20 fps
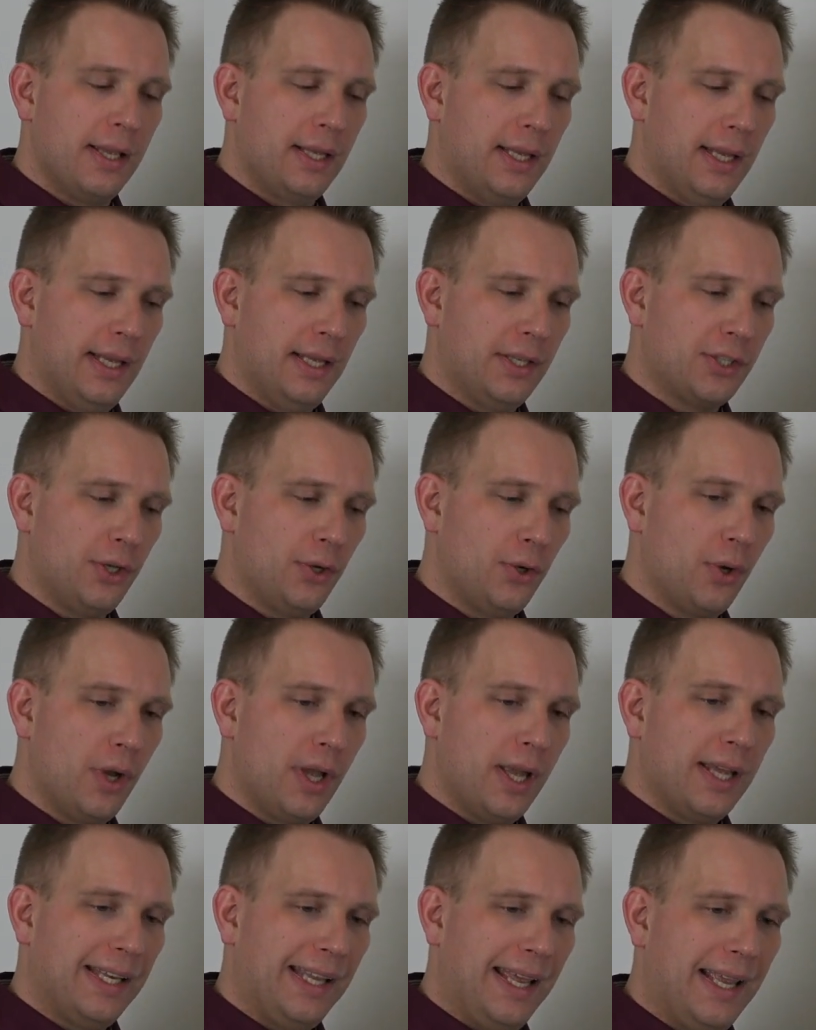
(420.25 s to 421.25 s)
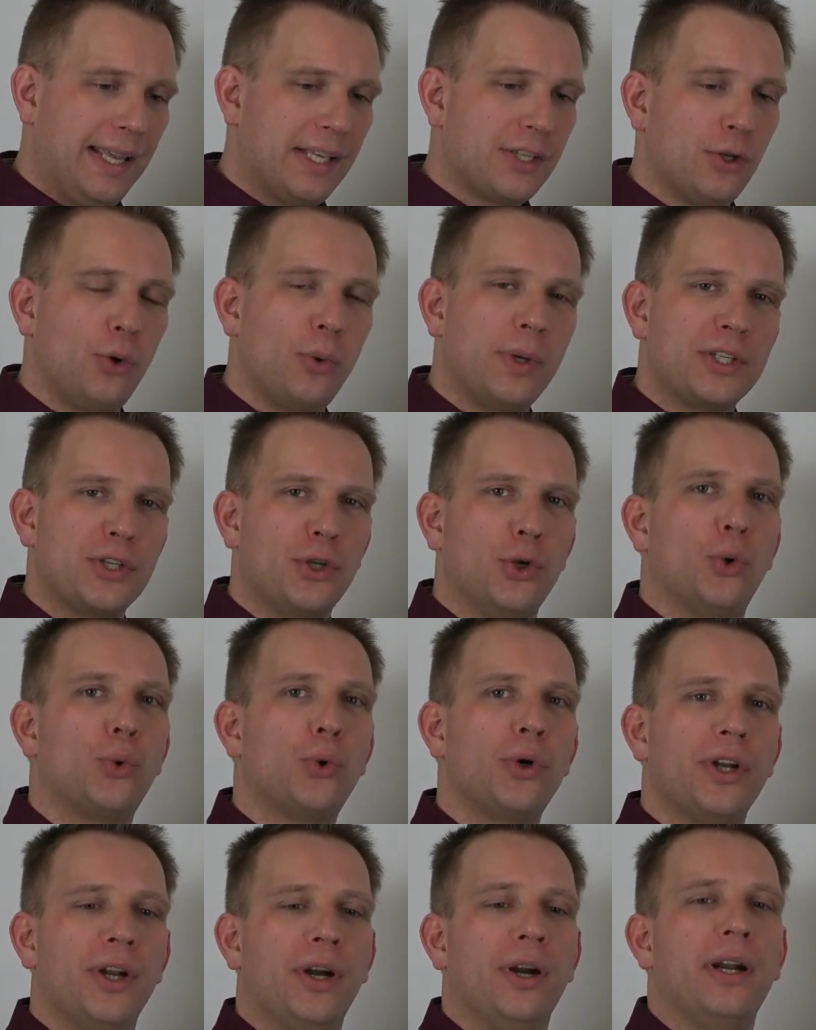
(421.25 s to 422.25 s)
Uh, so there is always an
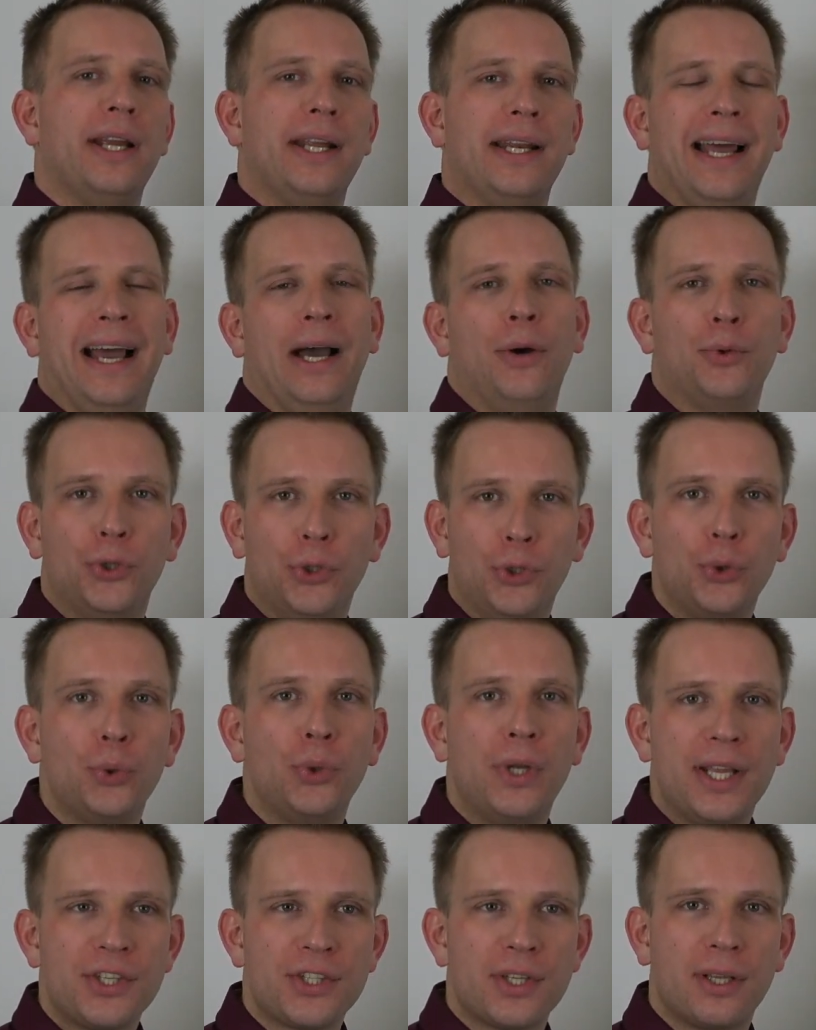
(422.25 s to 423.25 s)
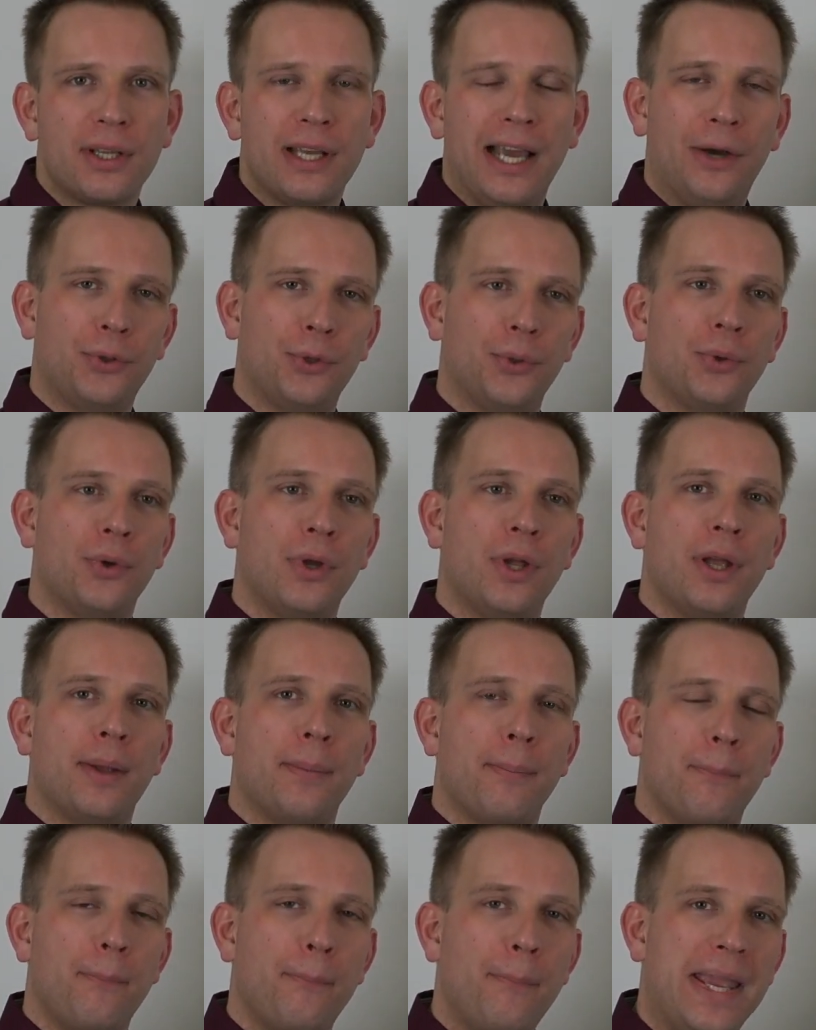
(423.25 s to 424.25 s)
order in how to do this, how to
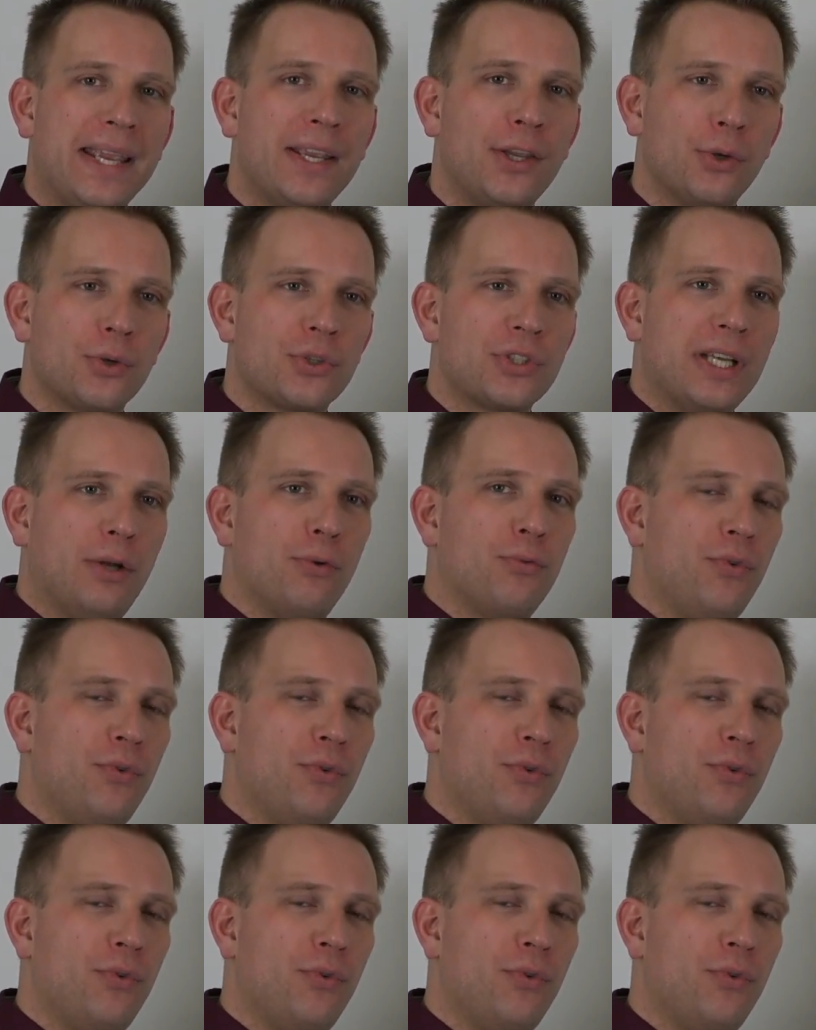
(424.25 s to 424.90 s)
make yourself